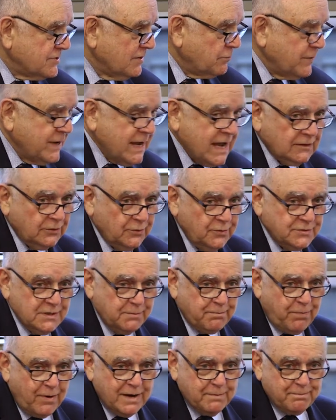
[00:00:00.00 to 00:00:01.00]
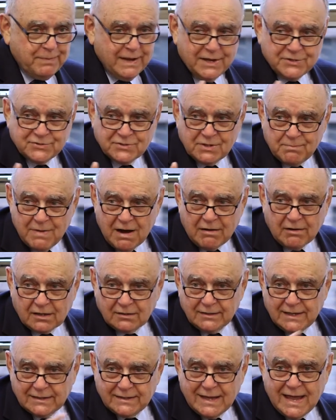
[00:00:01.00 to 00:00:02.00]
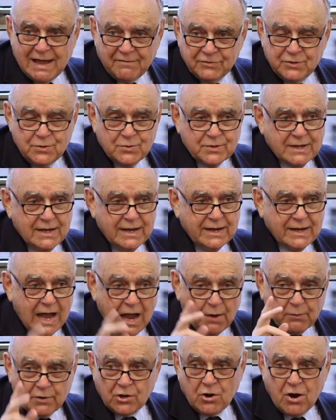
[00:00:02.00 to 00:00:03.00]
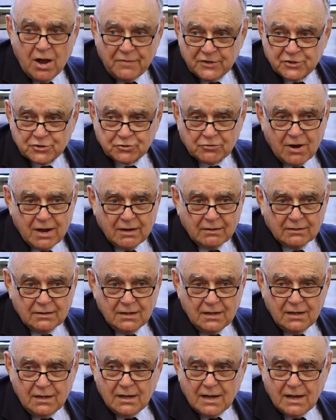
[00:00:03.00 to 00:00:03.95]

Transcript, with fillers: If we had losing party pays in America like they have in the UK, I would have gone to trial.